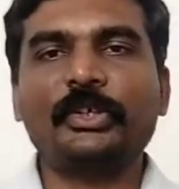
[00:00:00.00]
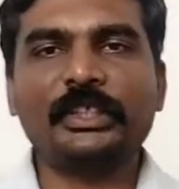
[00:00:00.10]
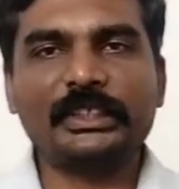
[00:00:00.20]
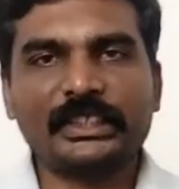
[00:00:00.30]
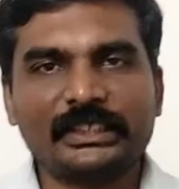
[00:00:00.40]

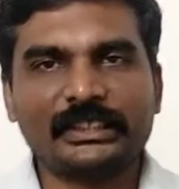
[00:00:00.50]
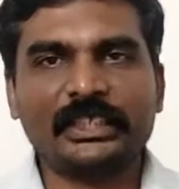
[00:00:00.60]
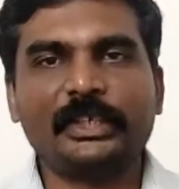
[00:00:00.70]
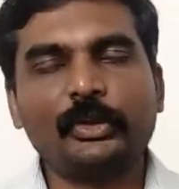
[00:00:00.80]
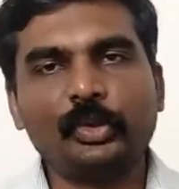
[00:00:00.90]
discuss
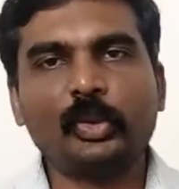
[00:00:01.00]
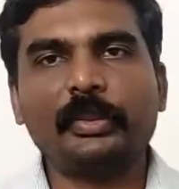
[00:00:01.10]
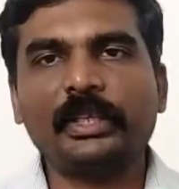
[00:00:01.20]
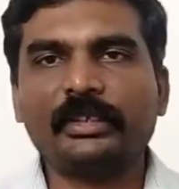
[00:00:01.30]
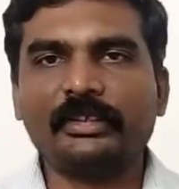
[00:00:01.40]
a new
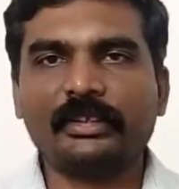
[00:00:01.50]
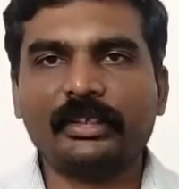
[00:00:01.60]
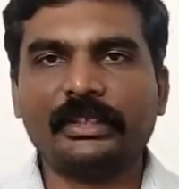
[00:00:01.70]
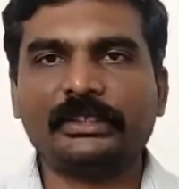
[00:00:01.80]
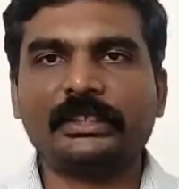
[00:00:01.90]
topic, that
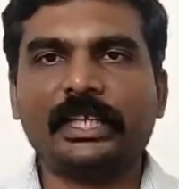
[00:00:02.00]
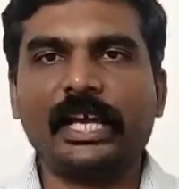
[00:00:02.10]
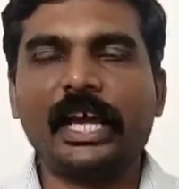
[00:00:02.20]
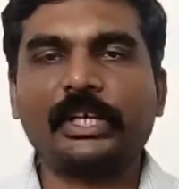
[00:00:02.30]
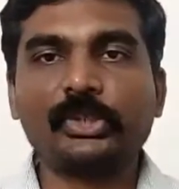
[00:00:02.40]
is
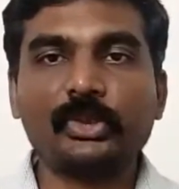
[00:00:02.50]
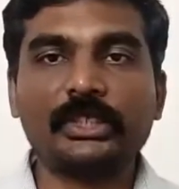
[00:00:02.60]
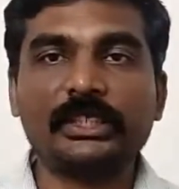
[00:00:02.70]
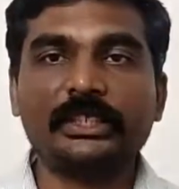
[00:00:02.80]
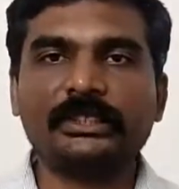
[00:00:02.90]

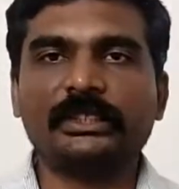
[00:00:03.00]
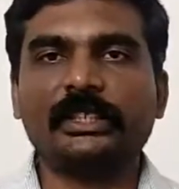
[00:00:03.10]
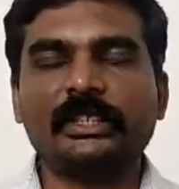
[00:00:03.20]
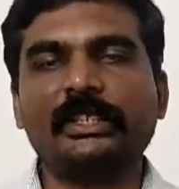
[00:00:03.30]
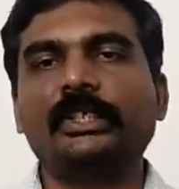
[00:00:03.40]
actuators
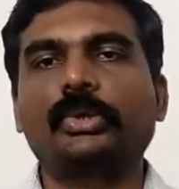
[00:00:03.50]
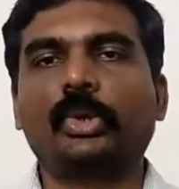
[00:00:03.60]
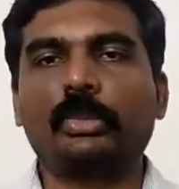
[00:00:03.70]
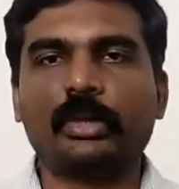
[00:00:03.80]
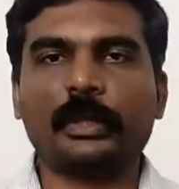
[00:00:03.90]
in
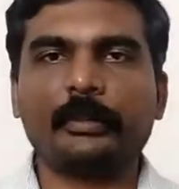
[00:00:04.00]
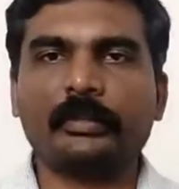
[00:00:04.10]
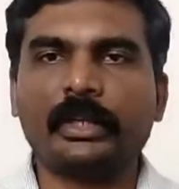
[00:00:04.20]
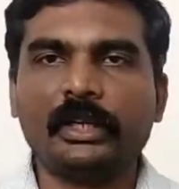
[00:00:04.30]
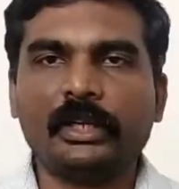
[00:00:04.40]
robot.
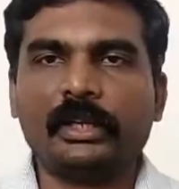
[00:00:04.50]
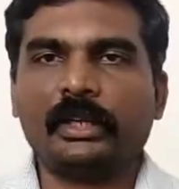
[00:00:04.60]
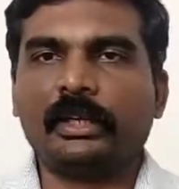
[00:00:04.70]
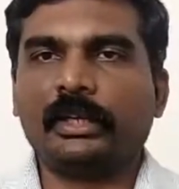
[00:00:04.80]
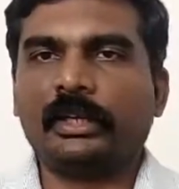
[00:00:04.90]

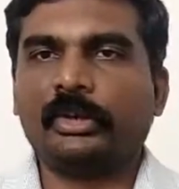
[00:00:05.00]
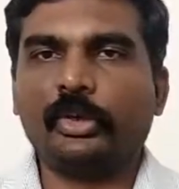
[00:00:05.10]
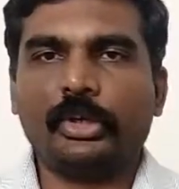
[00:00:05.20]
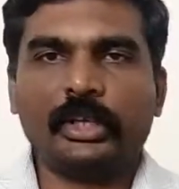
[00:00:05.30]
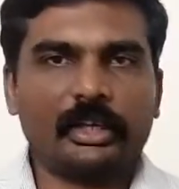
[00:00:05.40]

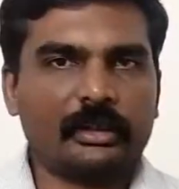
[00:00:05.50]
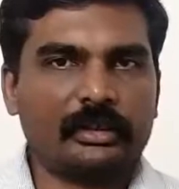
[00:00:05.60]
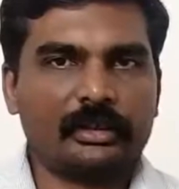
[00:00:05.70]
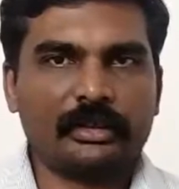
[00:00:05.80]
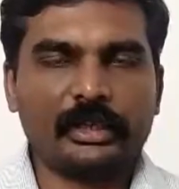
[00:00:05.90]
Note here
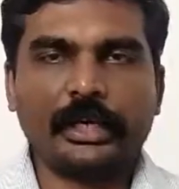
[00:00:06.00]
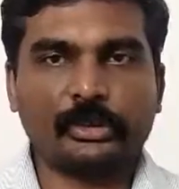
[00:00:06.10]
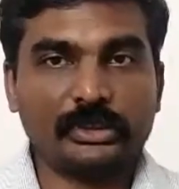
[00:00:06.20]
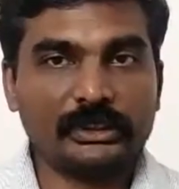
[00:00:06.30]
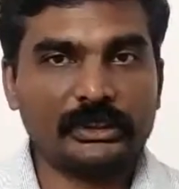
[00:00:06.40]

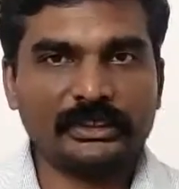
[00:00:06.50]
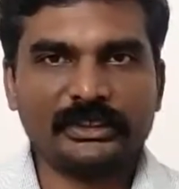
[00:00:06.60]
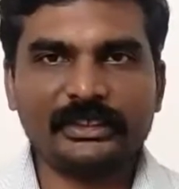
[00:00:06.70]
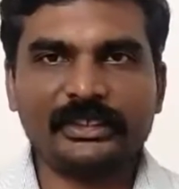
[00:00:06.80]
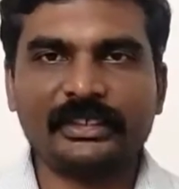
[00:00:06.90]
actuators.
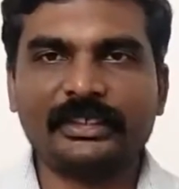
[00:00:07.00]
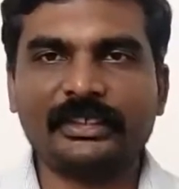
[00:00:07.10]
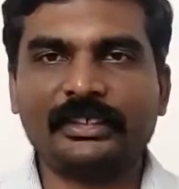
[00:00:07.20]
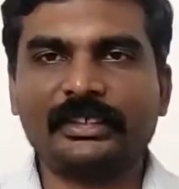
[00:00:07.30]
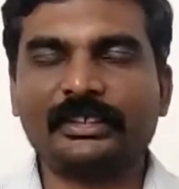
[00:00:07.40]

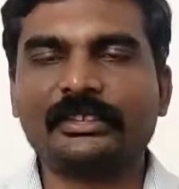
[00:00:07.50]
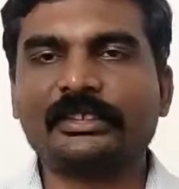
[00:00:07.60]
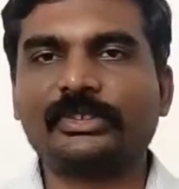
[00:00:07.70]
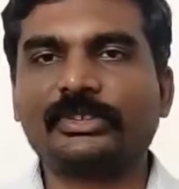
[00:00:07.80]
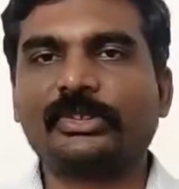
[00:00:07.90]

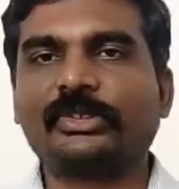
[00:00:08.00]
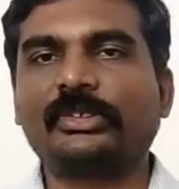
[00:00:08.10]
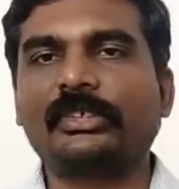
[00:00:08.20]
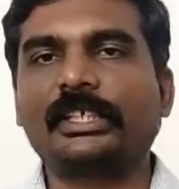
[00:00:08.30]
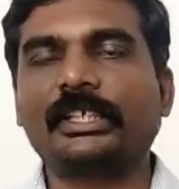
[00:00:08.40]

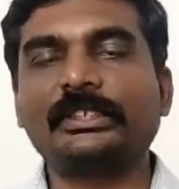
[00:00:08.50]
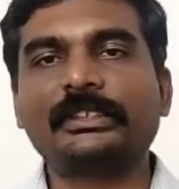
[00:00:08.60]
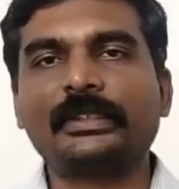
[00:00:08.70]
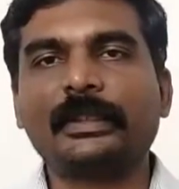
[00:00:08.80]
So that is,